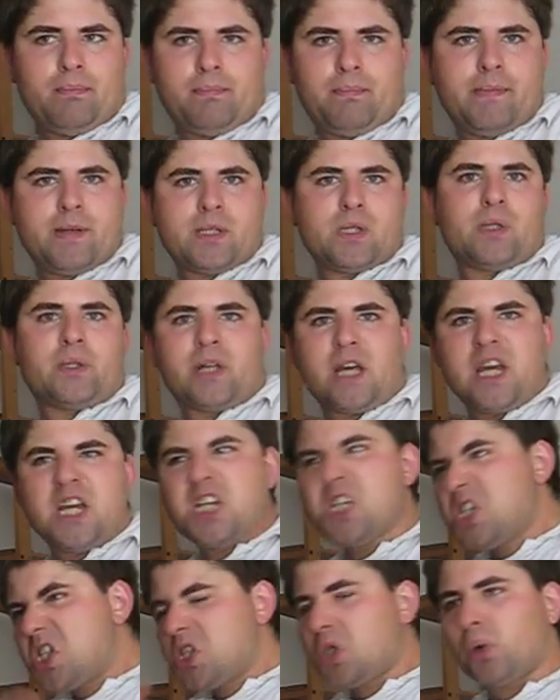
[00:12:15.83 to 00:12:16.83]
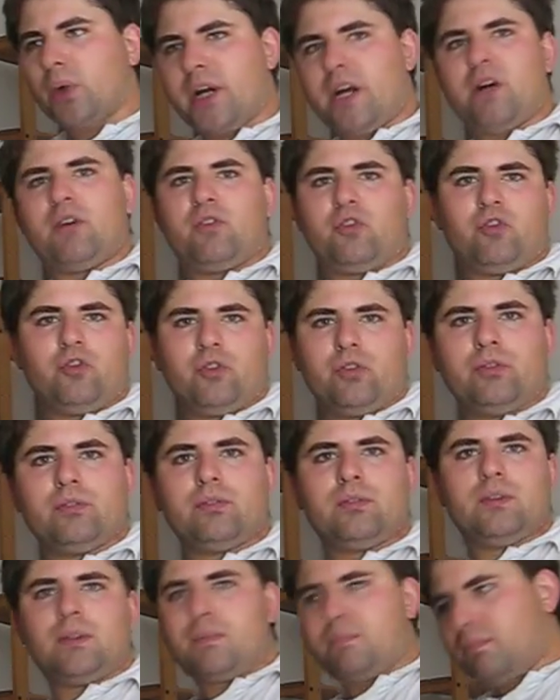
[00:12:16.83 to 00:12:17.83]
based on the history of
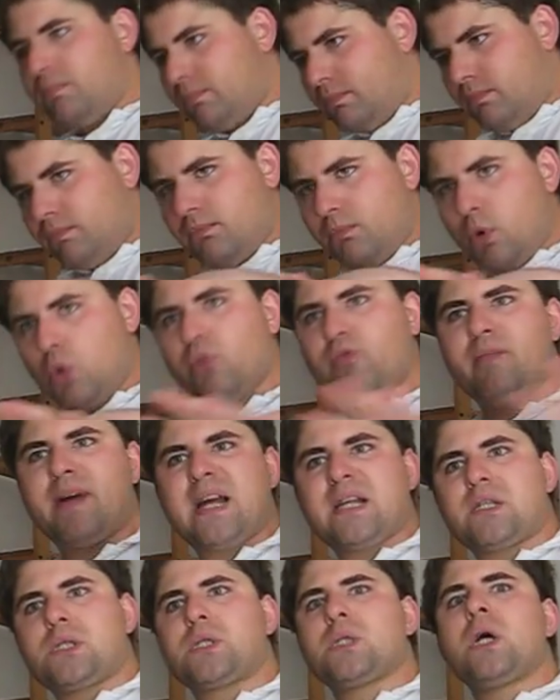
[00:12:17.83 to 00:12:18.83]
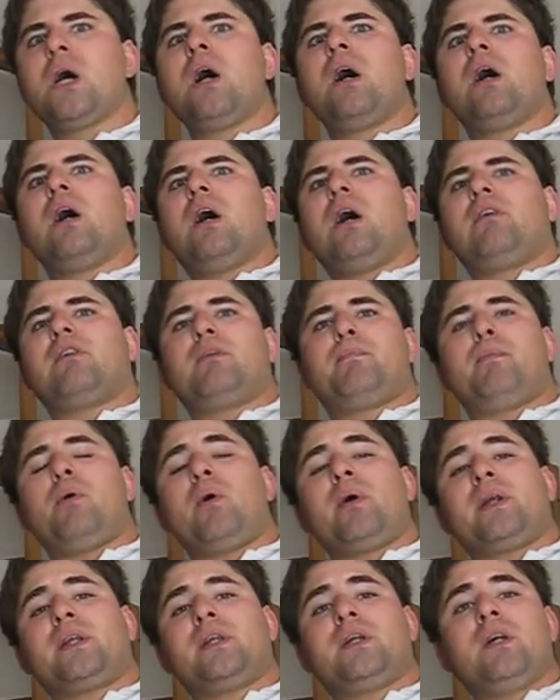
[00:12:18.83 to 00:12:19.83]
movements of the
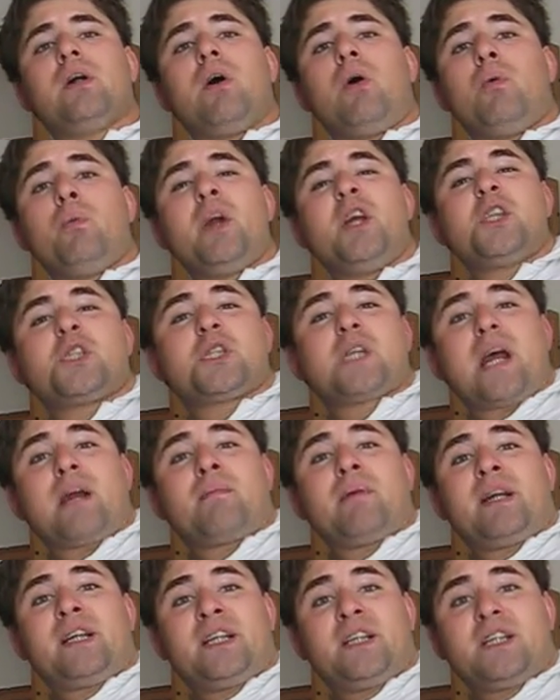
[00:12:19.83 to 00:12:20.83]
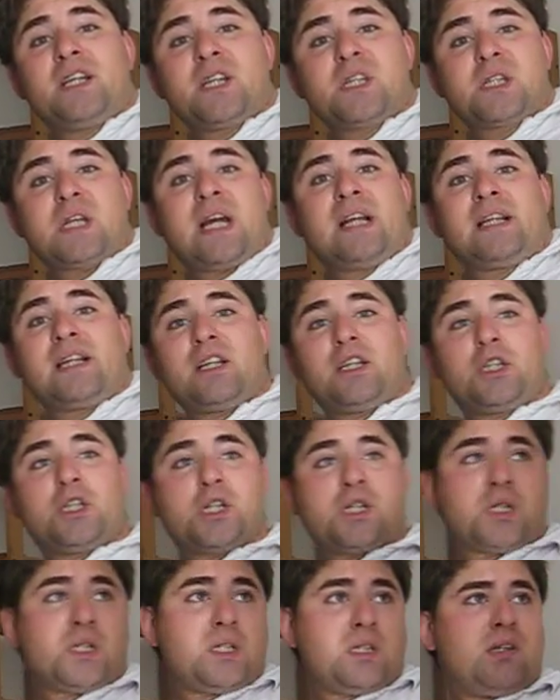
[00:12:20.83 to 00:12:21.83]
point, on which segment it is, and it
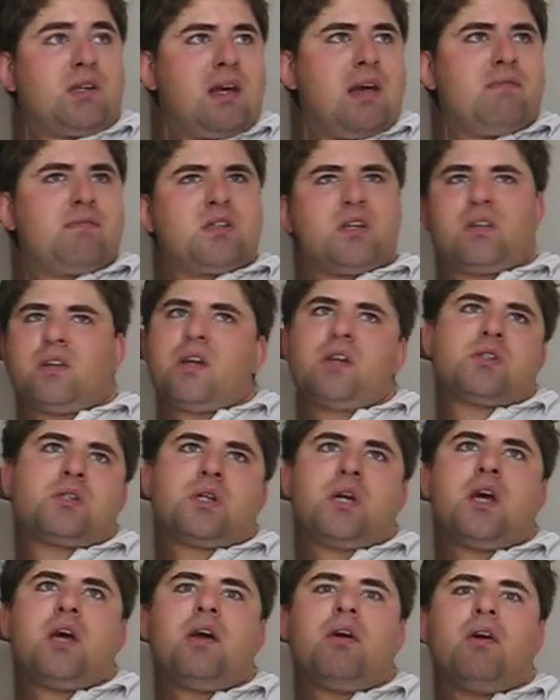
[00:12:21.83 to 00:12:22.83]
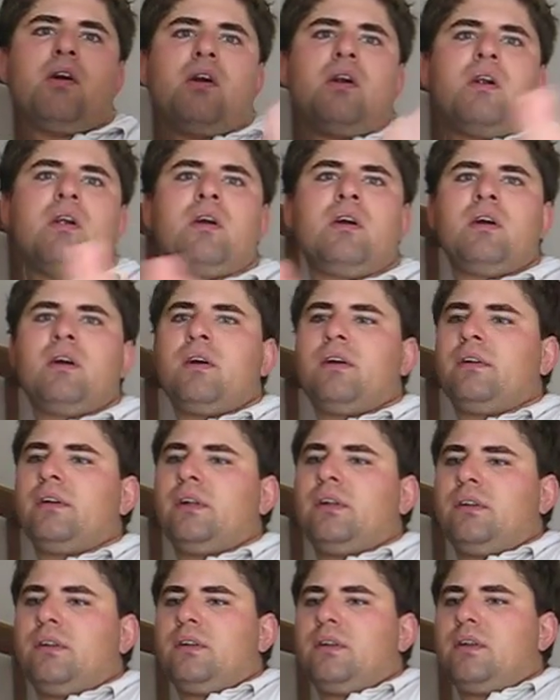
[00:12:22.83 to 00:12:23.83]
just gives it, it's here,
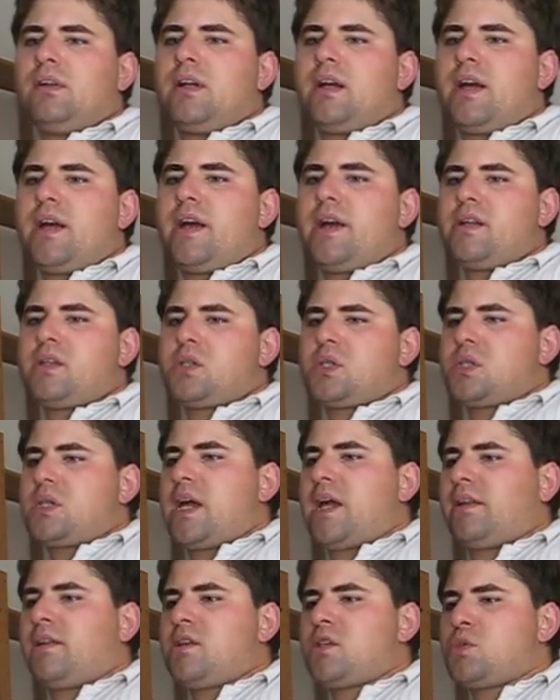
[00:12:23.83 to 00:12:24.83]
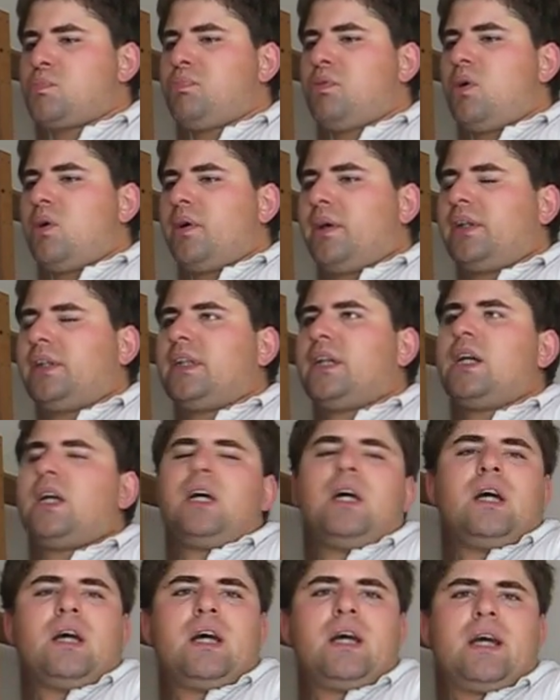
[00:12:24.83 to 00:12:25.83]
it's at this point,
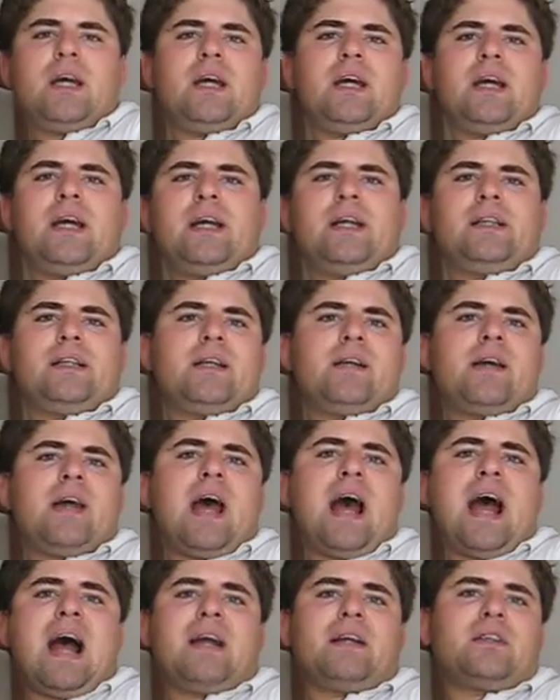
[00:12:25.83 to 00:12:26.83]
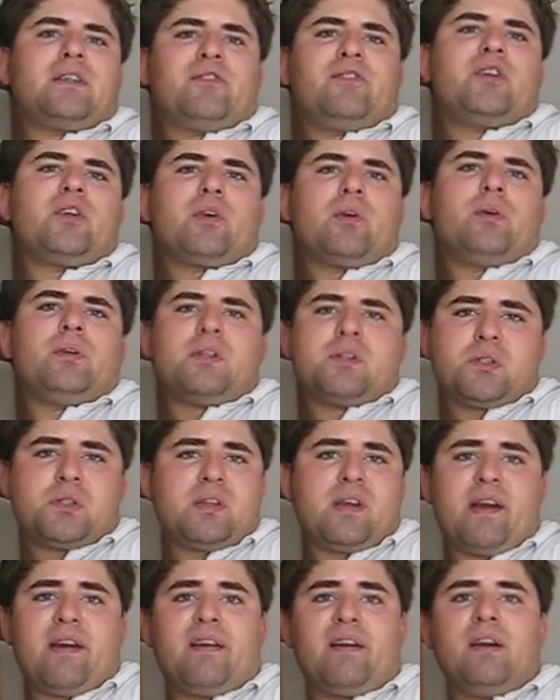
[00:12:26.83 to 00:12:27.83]
and the height of the road is
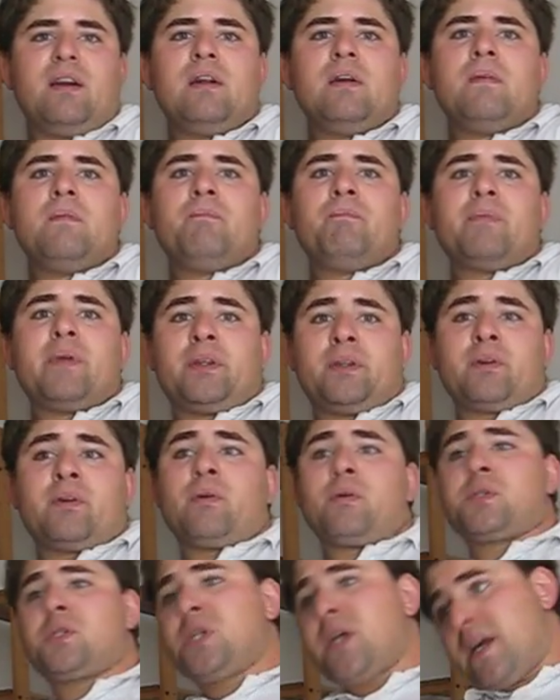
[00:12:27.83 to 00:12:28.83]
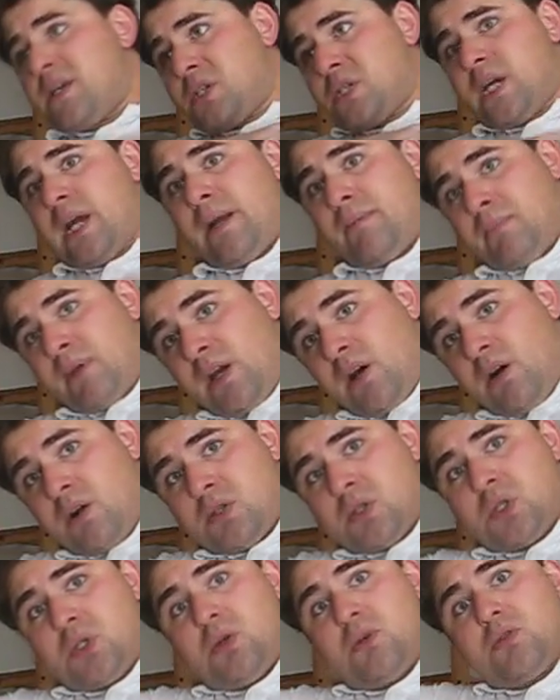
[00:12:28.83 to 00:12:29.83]
there. And the roads, yes, can be
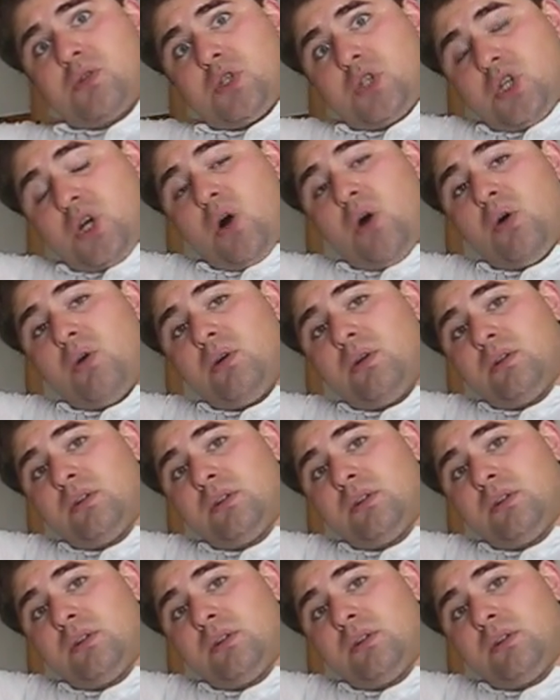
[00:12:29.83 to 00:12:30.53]
also so,